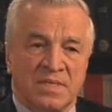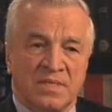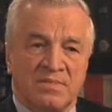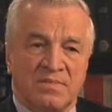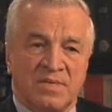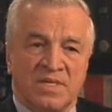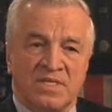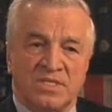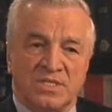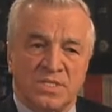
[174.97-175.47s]

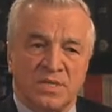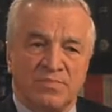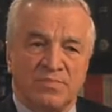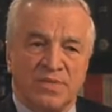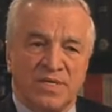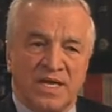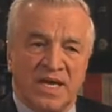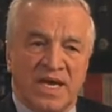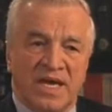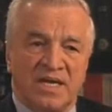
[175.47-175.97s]
by
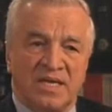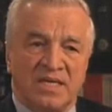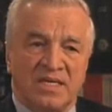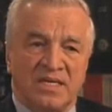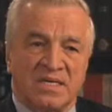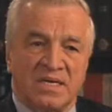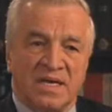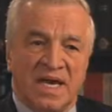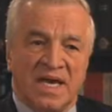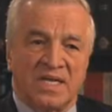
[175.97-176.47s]
simply
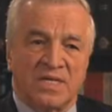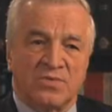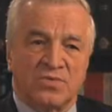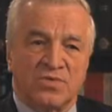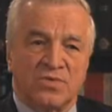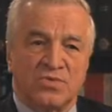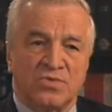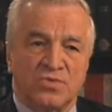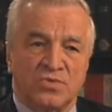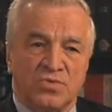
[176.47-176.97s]
adding adequate
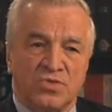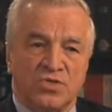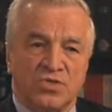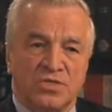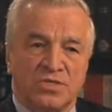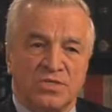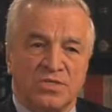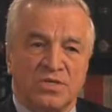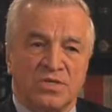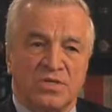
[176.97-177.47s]

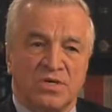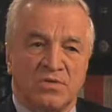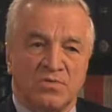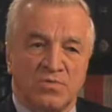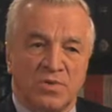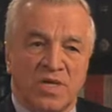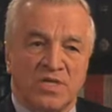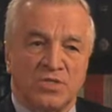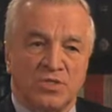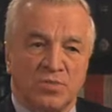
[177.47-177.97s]
nutrition to their
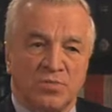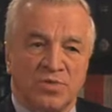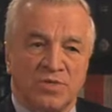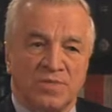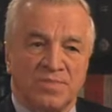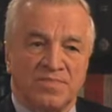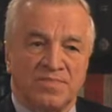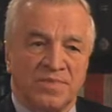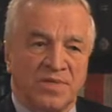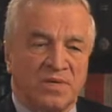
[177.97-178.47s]

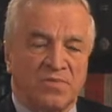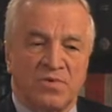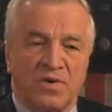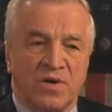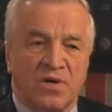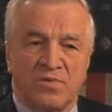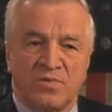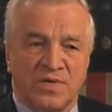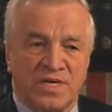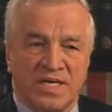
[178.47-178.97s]
regimen. They were
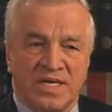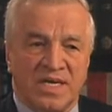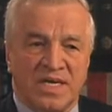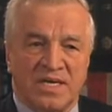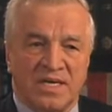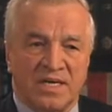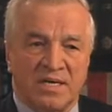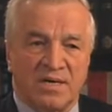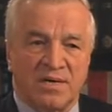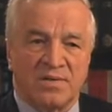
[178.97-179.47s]
already
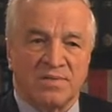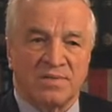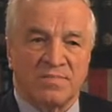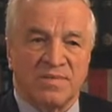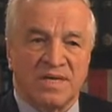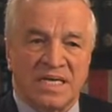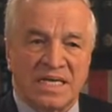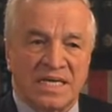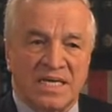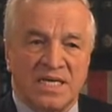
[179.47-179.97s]
getting all the
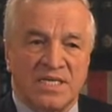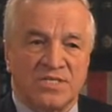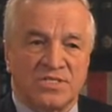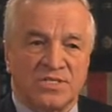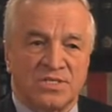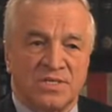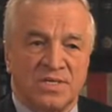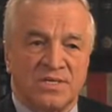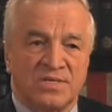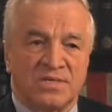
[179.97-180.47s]

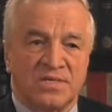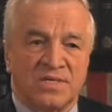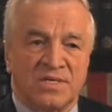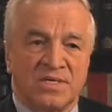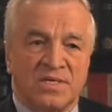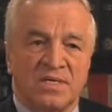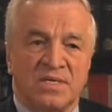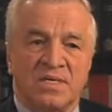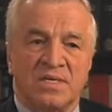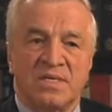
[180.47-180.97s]
medication they could get.
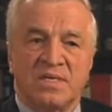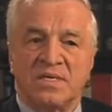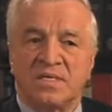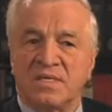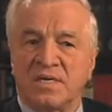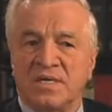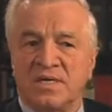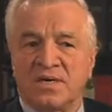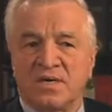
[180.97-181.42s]
They